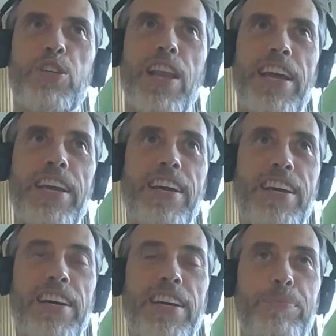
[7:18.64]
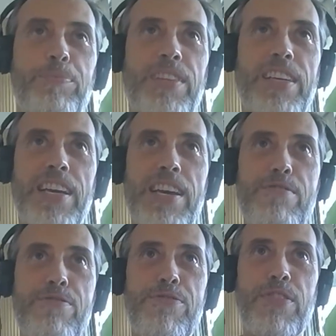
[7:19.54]
like
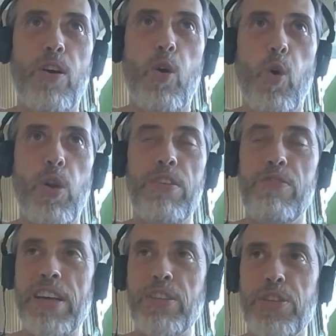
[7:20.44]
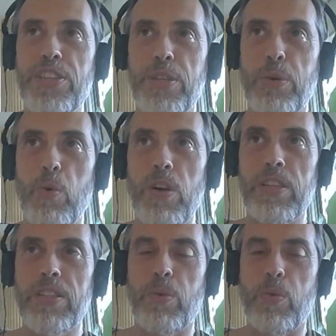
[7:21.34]
if all investors in the
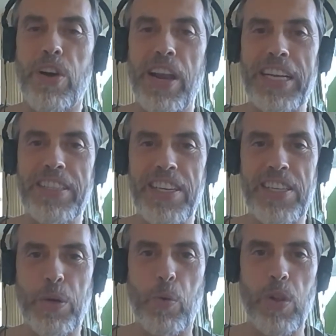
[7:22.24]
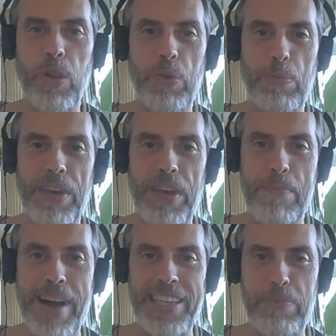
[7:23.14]
world were like this, the world would be a
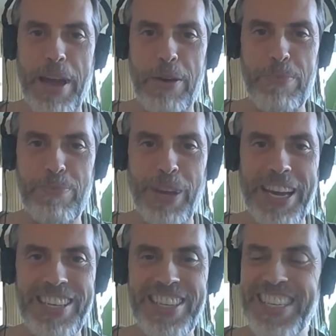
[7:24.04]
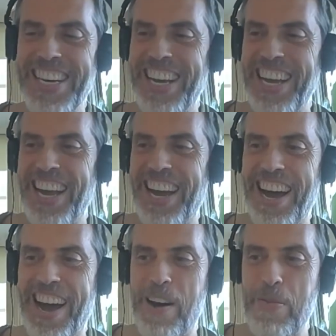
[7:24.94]
much better place.
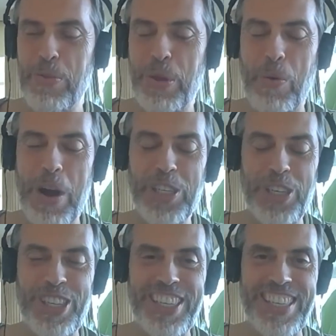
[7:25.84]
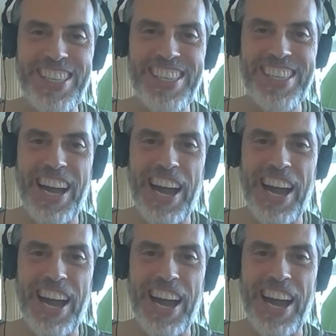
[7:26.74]
So the question is,